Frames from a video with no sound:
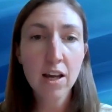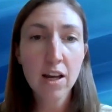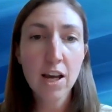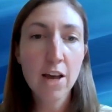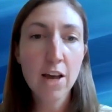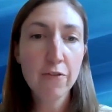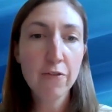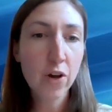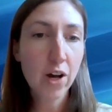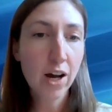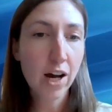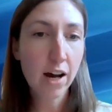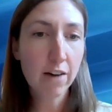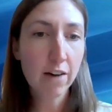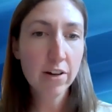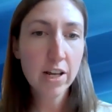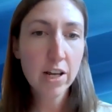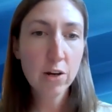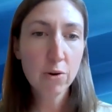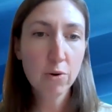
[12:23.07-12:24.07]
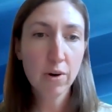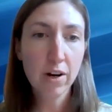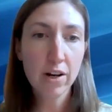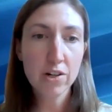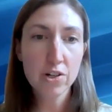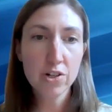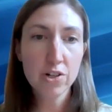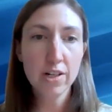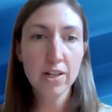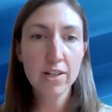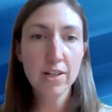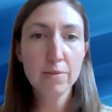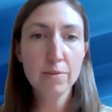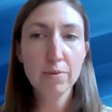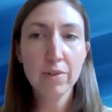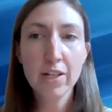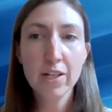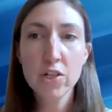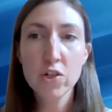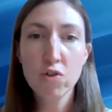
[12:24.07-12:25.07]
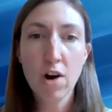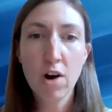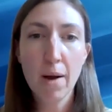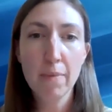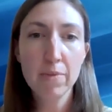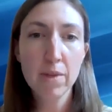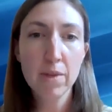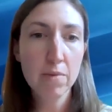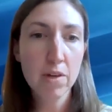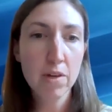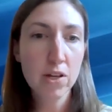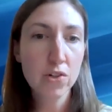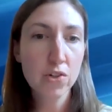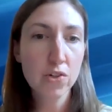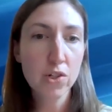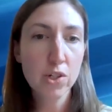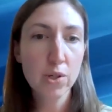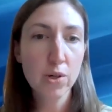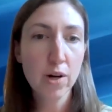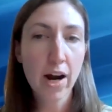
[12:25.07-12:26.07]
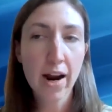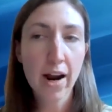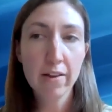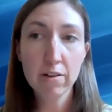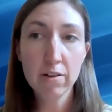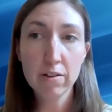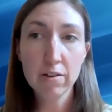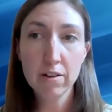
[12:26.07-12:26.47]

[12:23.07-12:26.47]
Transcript: If you have any questions, please drop them into either